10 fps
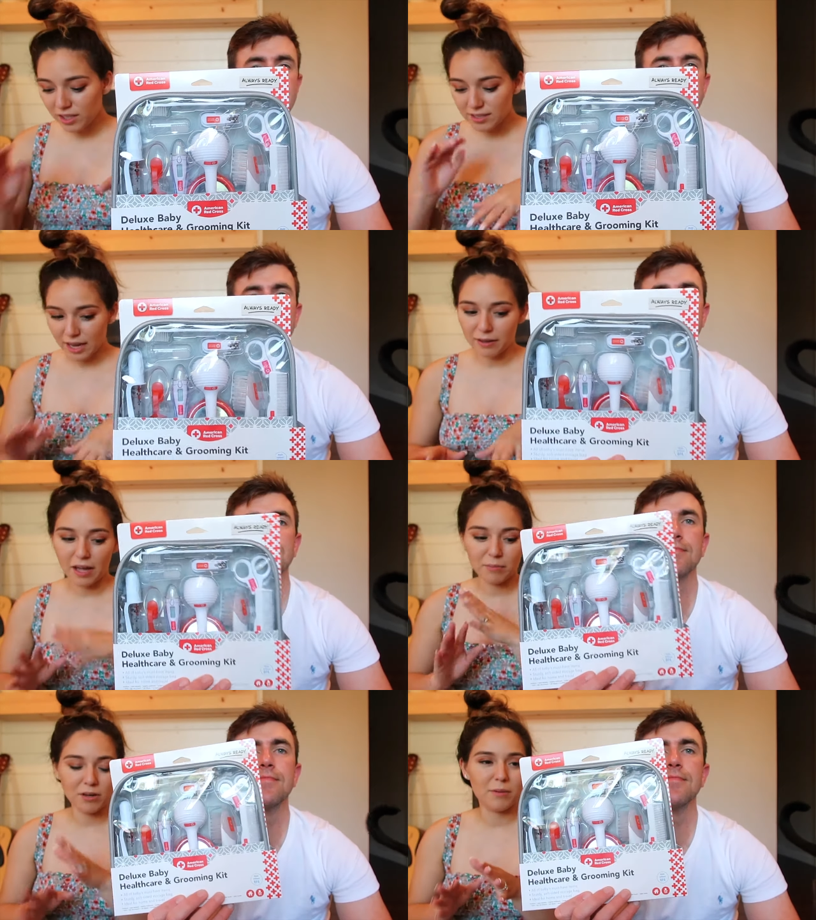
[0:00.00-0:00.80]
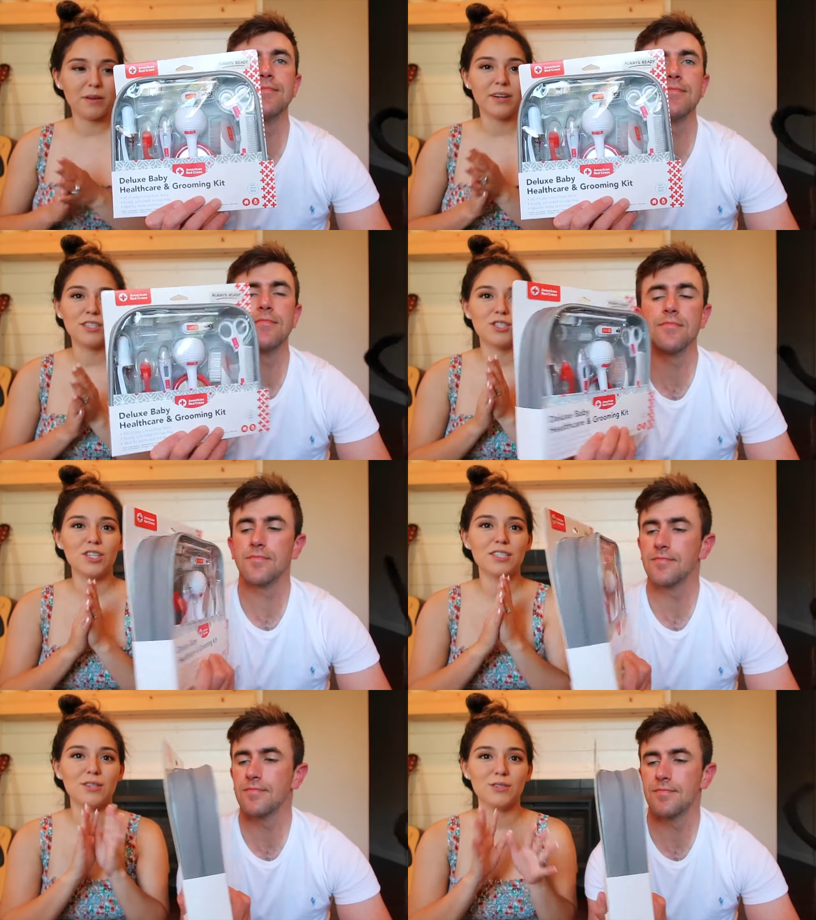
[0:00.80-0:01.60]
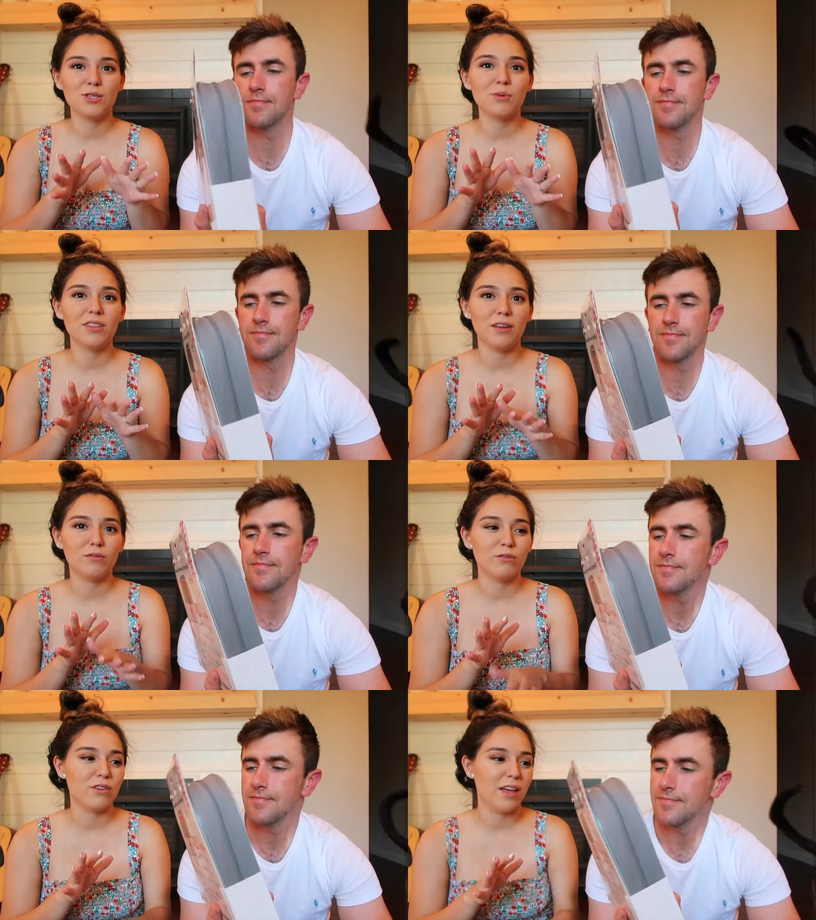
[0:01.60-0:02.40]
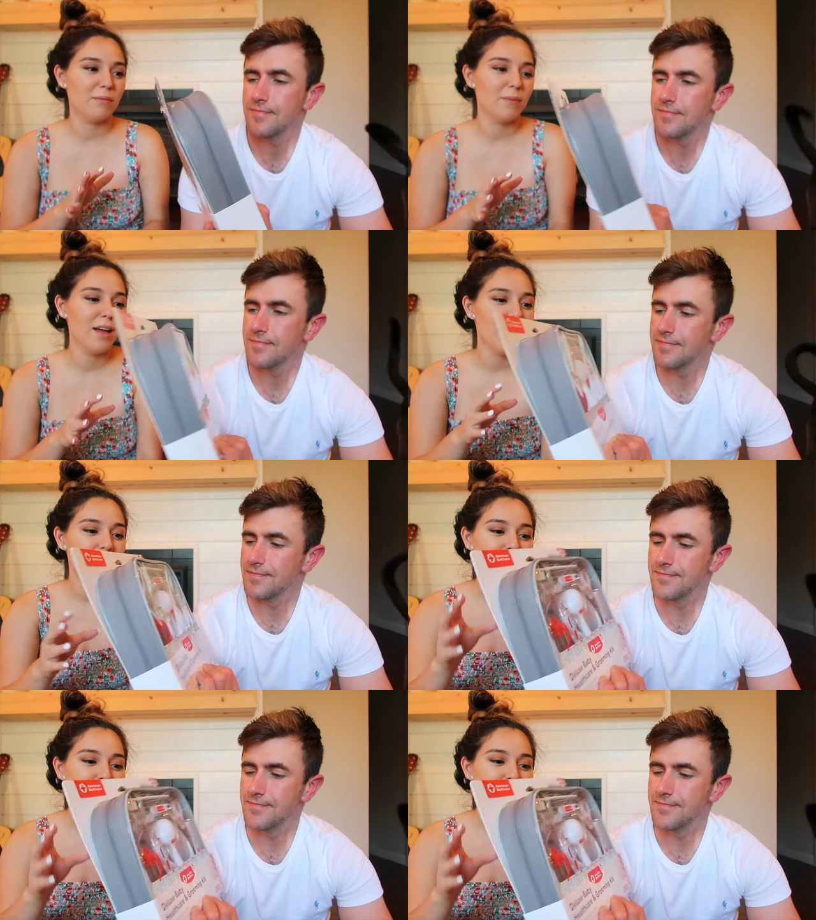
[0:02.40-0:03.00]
Speaker 1: these I had put on my registry, so super thankful for them. Mm -hmm.